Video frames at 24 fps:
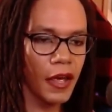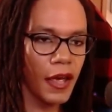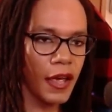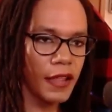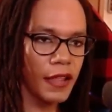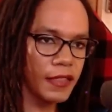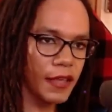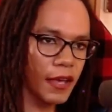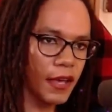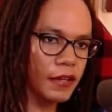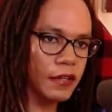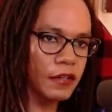
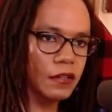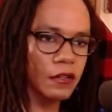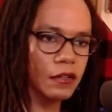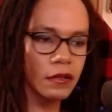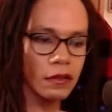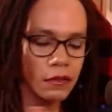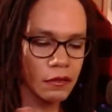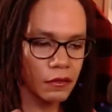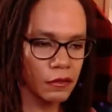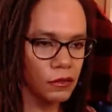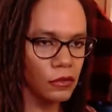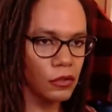And then
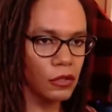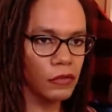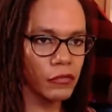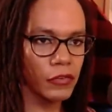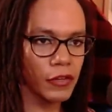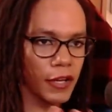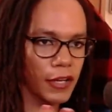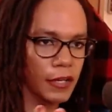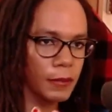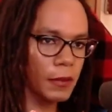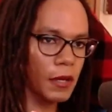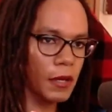you can
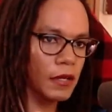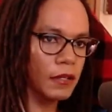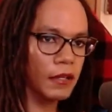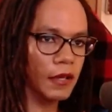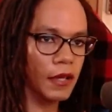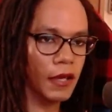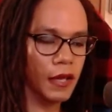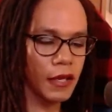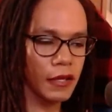forget about it.